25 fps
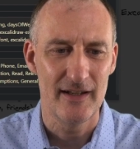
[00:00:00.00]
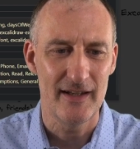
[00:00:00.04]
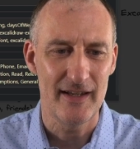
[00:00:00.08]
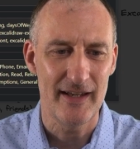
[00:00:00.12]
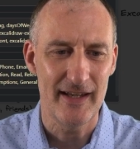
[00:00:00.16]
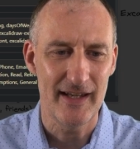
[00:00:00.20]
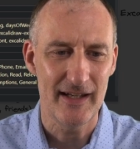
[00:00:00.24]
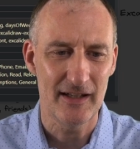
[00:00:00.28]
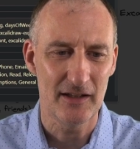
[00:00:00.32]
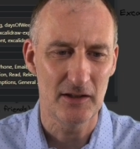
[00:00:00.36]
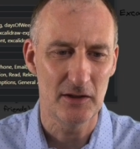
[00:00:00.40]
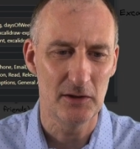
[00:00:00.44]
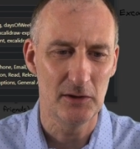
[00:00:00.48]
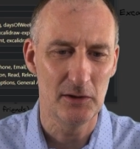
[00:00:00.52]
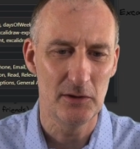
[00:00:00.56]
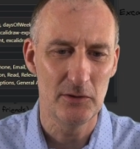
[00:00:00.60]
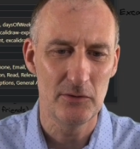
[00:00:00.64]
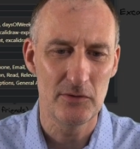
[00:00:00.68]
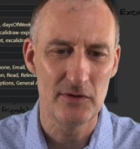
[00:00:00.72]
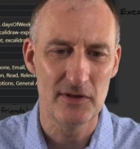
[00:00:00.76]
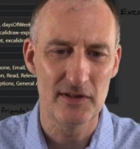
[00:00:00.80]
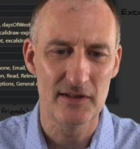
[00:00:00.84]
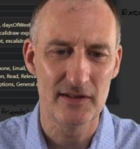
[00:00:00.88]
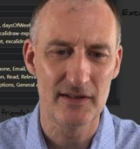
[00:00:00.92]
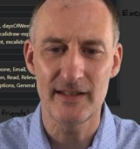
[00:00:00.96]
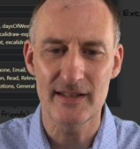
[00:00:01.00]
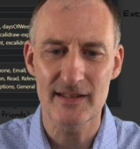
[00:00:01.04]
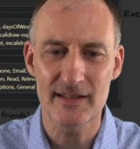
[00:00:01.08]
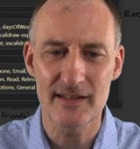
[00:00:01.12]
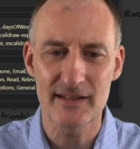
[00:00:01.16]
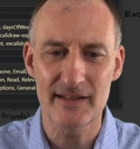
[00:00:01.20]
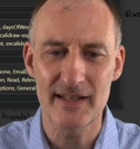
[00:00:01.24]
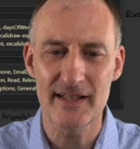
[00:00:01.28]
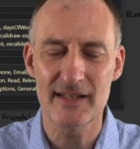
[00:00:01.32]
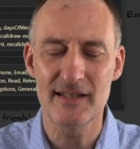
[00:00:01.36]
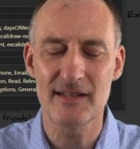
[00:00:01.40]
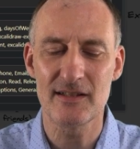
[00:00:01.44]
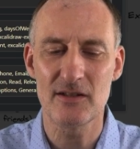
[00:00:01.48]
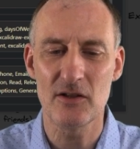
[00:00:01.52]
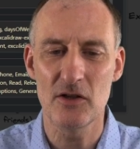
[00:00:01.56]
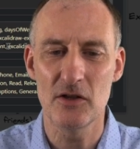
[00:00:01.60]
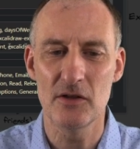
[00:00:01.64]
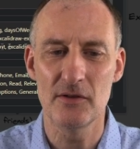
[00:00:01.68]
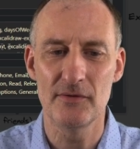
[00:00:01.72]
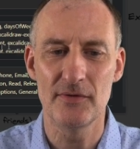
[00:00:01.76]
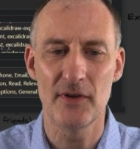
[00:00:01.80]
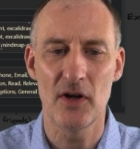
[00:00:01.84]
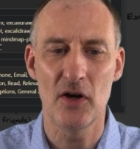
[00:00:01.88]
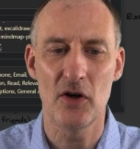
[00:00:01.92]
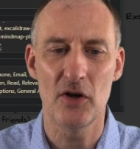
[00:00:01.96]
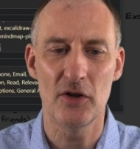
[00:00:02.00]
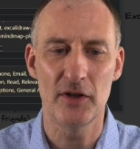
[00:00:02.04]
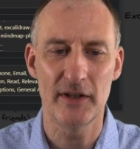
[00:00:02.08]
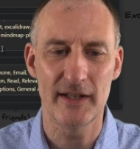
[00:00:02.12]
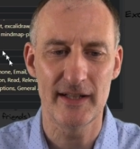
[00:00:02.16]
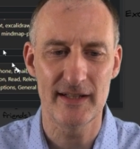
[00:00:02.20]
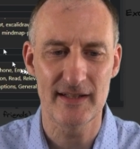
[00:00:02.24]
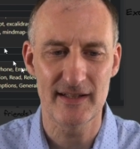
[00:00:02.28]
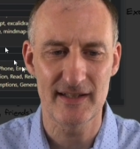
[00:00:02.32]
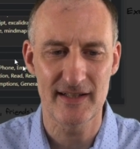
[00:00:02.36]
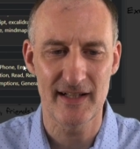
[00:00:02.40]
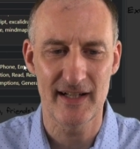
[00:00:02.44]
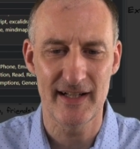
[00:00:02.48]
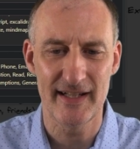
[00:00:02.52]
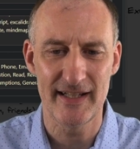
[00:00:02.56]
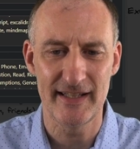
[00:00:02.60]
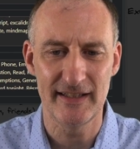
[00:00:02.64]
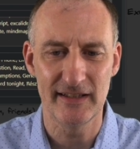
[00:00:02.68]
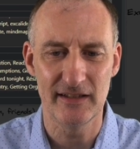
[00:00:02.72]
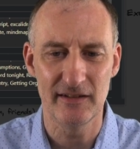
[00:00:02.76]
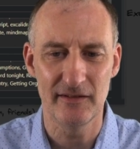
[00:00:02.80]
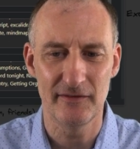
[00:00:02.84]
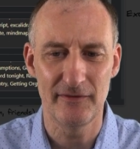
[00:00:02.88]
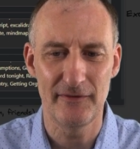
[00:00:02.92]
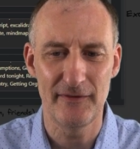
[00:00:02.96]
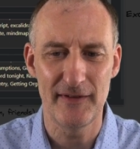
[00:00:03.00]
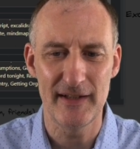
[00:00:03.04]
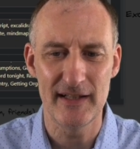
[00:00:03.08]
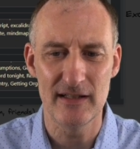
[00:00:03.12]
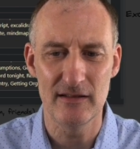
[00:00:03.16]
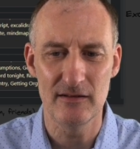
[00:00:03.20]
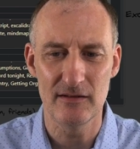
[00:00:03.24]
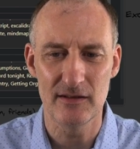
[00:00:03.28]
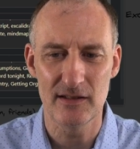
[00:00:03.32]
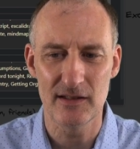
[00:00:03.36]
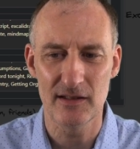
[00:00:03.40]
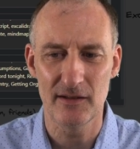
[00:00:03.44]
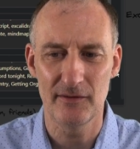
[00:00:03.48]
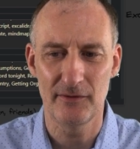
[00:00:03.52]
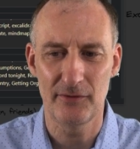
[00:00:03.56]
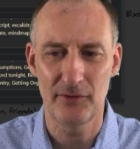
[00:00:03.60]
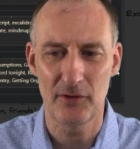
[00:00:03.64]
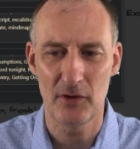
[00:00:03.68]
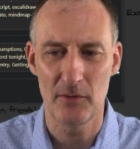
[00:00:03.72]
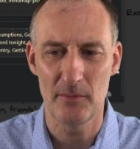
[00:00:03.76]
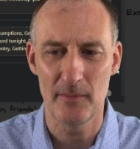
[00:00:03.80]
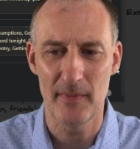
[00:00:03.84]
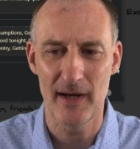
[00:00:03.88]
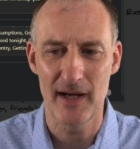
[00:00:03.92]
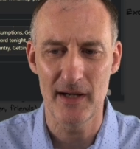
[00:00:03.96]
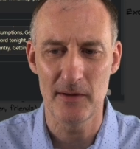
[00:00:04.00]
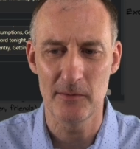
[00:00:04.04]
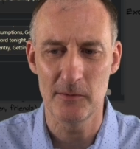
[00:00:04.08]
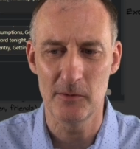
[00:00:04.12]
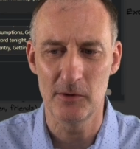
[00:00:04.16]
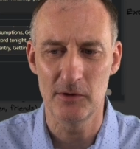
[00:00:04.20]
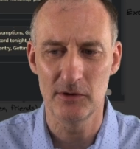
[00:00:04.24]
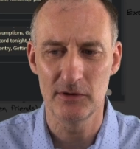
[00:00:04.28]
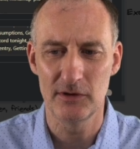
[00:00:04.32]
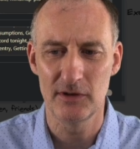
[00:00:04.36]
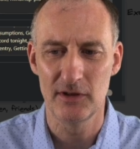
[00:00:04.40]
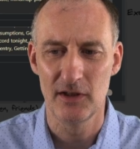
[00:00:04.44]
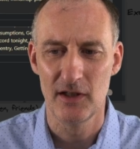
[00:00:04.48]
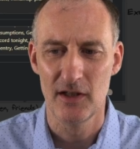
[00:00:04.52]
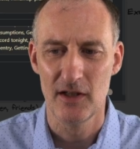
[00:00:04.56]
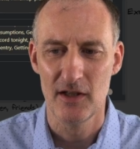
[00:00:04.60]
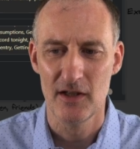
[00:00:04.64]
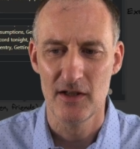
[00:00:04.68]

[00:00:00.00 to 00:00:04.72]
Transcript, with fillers: includes this list of unassigned fields from my vault.